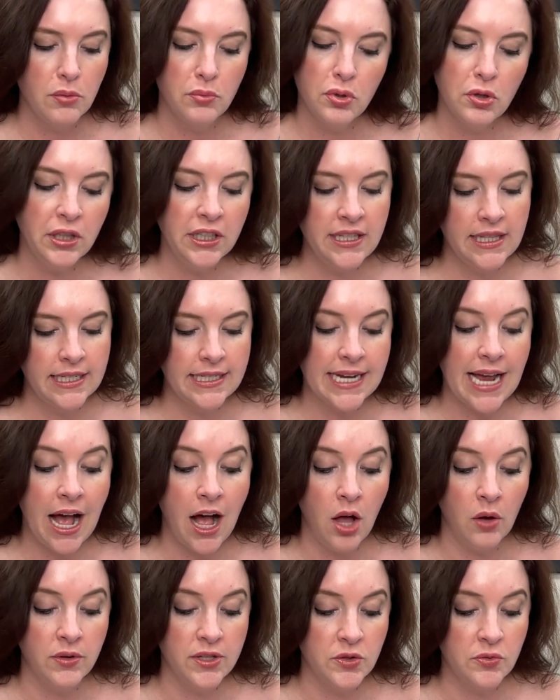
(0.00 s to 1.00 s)
Pulling the
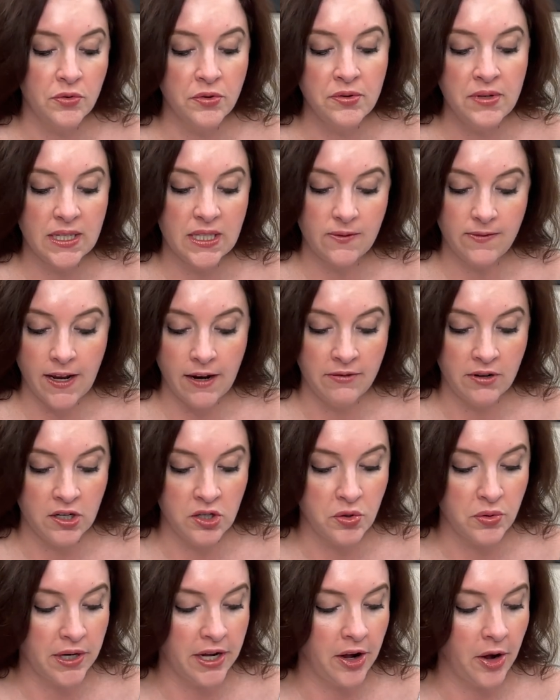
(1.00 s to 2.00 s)
towel was Rooney's
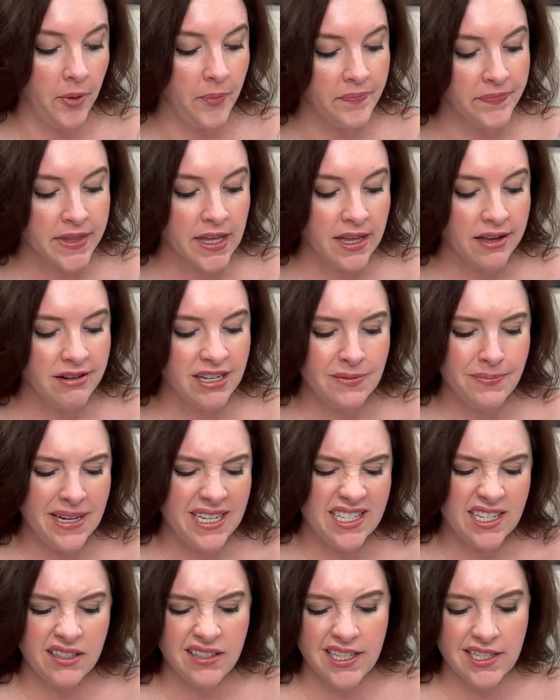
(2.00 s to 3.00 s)
favorite drill. It was
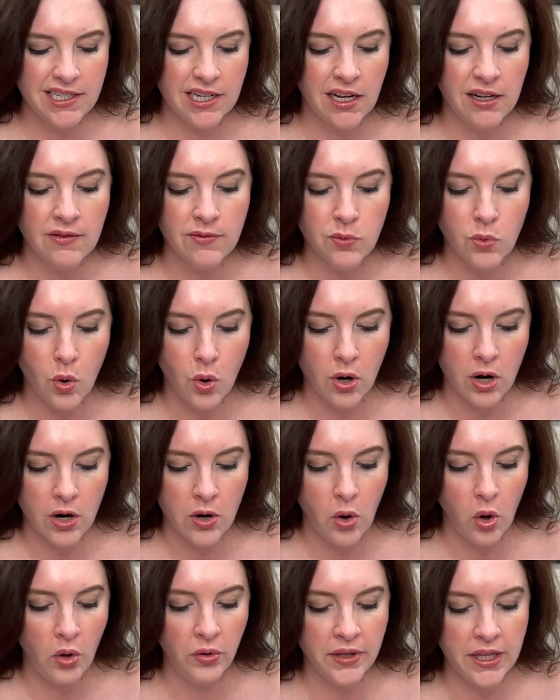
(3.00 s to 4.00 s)
basically tug of
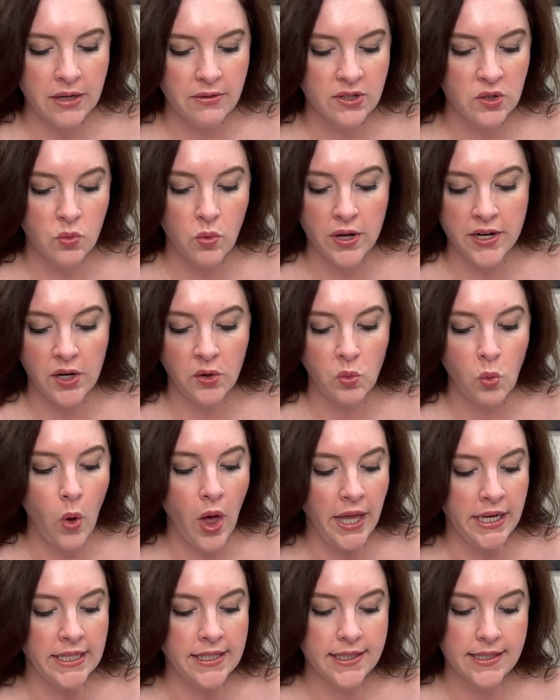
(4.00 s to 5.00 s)
war, only it was one on
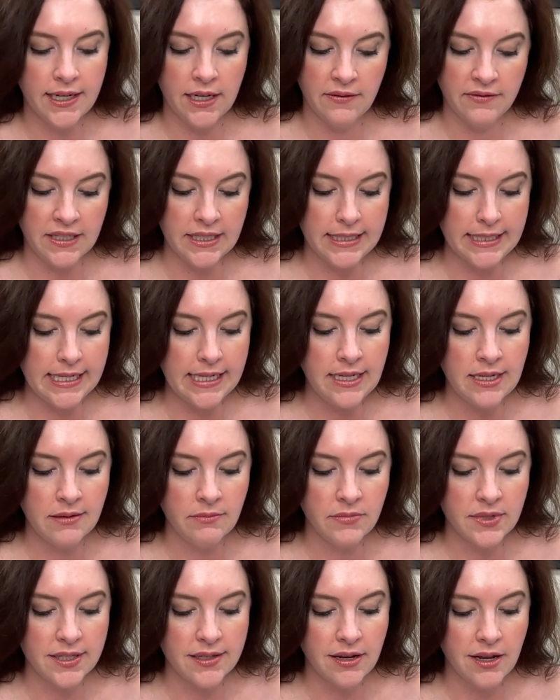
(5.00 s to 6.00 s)
one instead of in
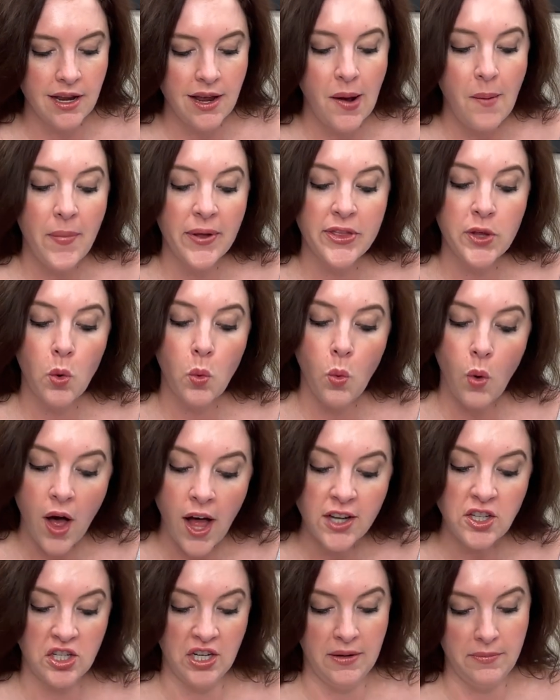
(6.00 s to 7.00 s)
teams. But the
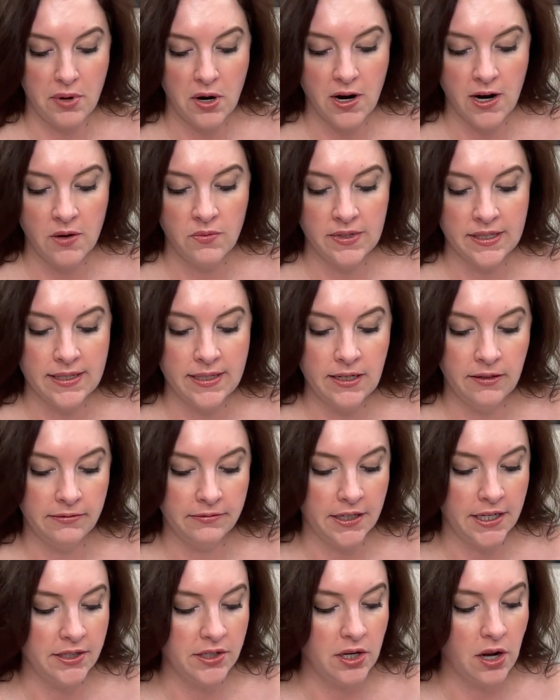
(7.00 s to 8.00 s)
watching part was
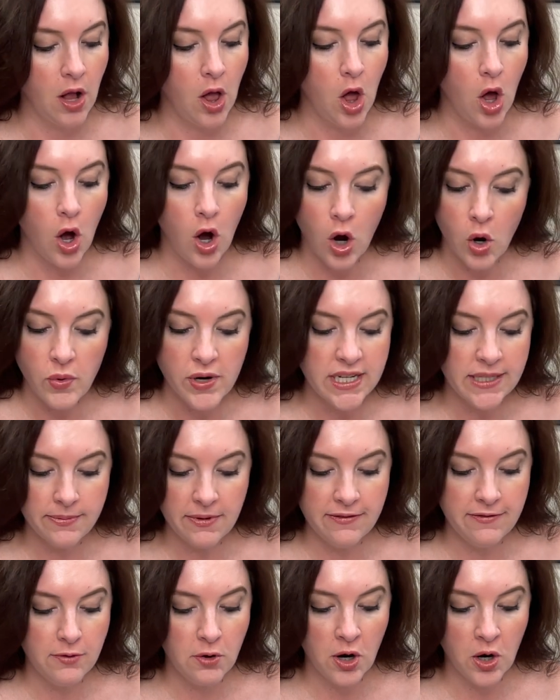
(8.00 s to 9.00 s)
different. Always
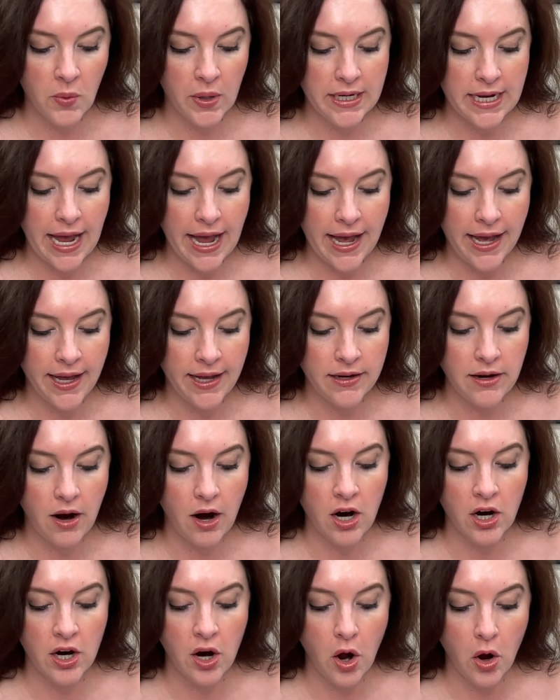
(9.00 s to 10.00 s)
before, we'd had
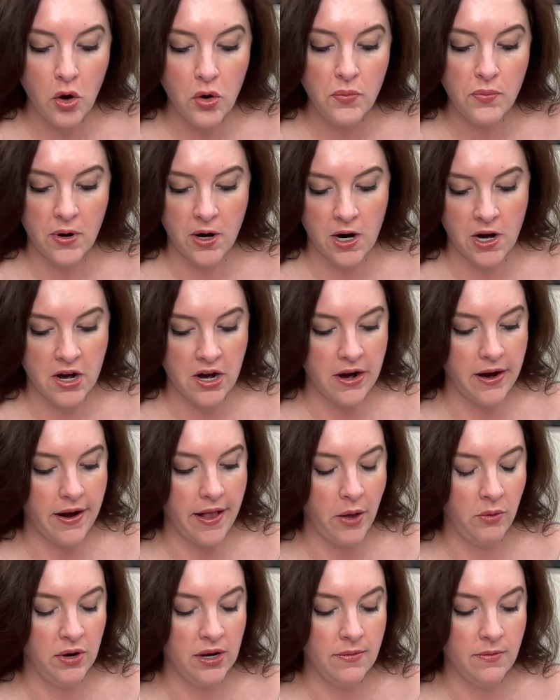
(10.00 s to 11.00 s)
our own partner
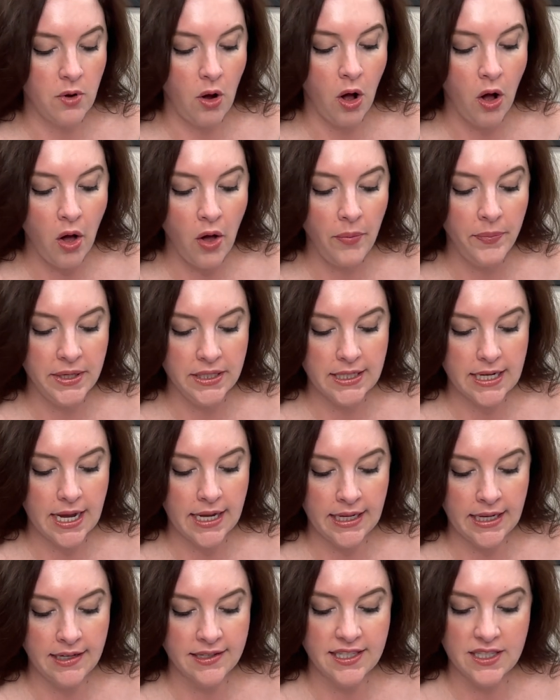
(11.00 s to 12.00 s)
and we'd all be
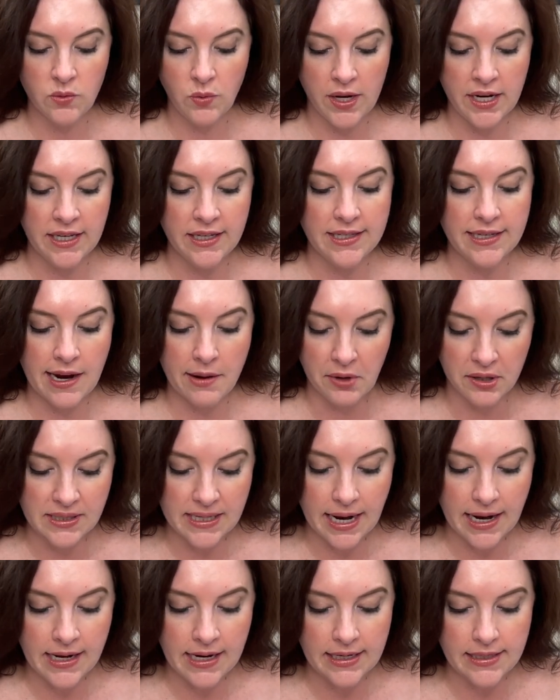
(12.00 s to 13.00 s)
tugging and sweating
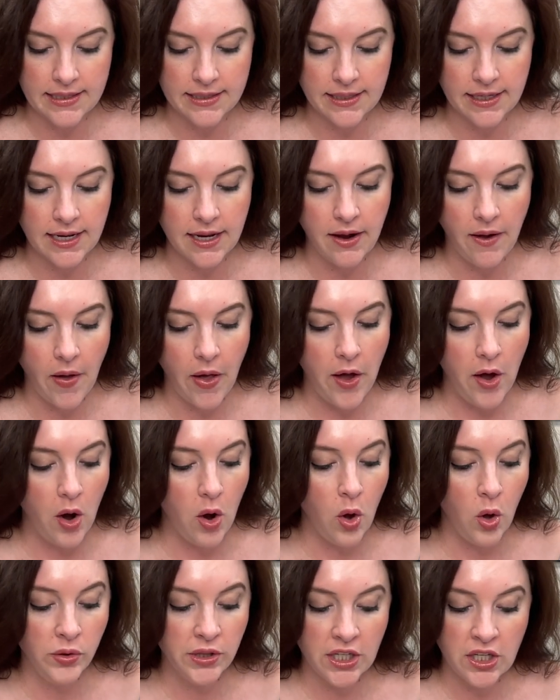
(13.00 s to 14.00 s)
simultaneously.
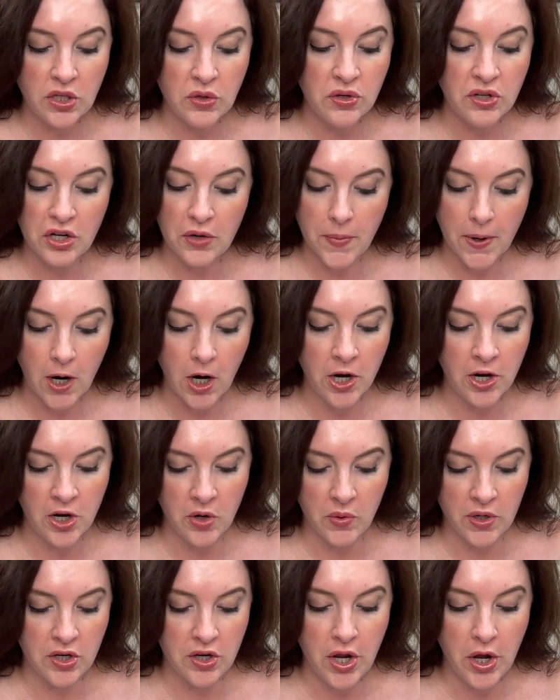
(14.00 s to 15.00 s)
Only you and your partner
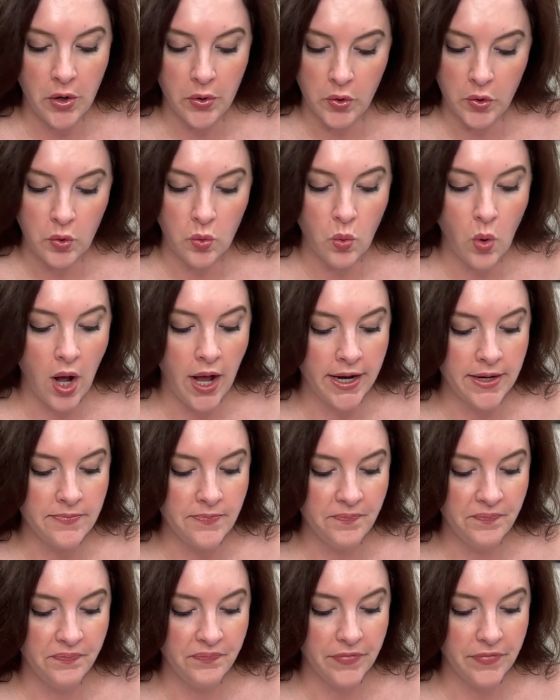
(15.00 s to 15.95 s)
would know who won.